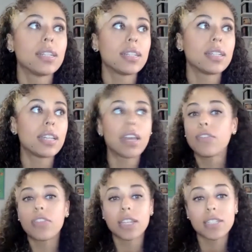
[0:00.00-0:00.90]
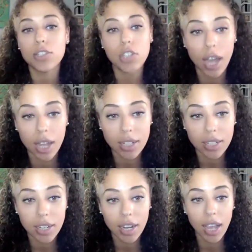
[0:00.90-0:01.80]
give things a shot.
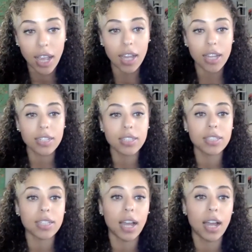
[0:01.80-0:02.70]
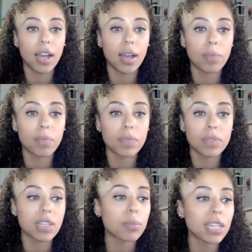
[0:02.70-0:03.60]
And
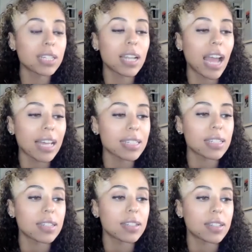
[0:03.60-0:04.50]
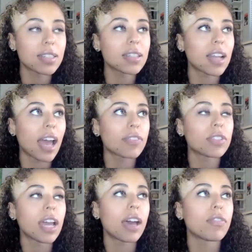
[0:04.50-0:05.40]
something doesn't have
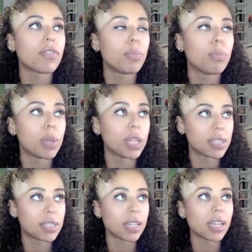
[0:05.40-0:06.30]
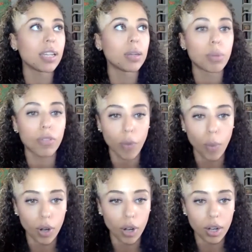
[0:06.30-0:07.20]
to have been seen
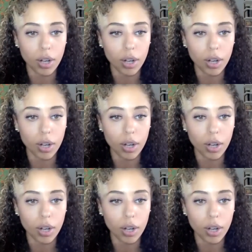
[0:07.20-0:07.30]
before